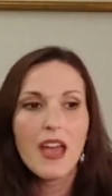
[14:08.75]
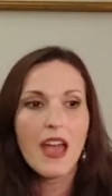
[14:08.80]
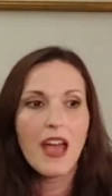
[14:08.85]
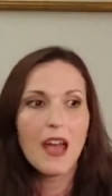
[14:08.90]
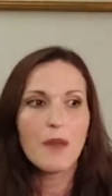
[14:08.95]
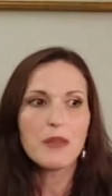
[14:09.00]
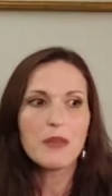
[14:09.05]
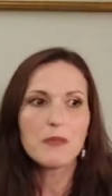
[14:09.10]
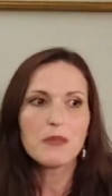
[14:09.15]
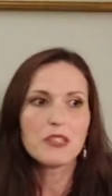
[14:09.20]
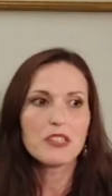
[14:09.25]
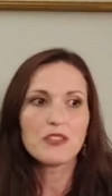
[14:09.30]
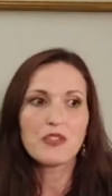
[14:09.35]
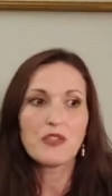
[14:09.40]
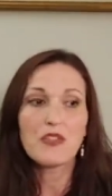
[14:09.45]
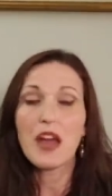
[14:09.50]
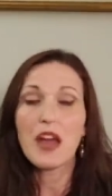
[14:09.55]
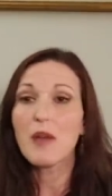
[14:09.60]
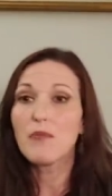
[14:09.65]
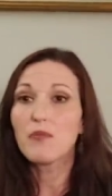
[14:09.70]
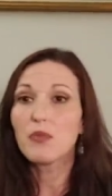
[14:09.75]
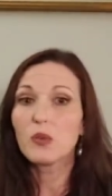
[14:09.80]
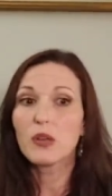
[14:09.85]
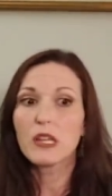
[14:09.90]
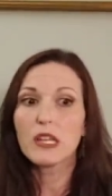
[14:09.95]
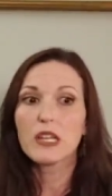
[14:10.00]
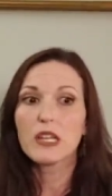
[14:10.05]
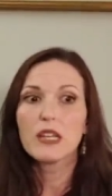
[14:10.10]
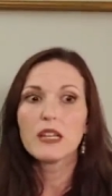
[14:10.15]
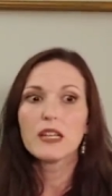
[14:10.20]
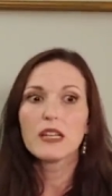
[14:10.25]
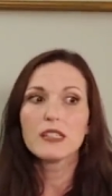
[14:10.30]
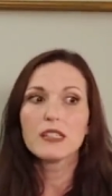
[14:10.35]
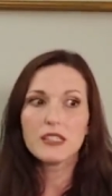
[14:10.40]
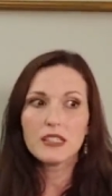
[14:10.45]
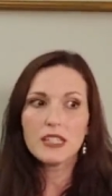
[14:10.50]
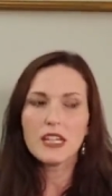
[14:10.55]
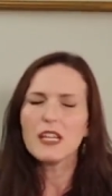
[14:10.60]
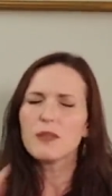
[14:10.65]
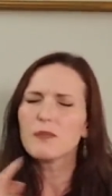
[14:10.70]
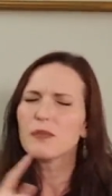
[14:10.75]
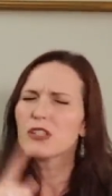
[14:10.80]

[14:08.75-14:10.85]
I mean, because at that point, he's dead.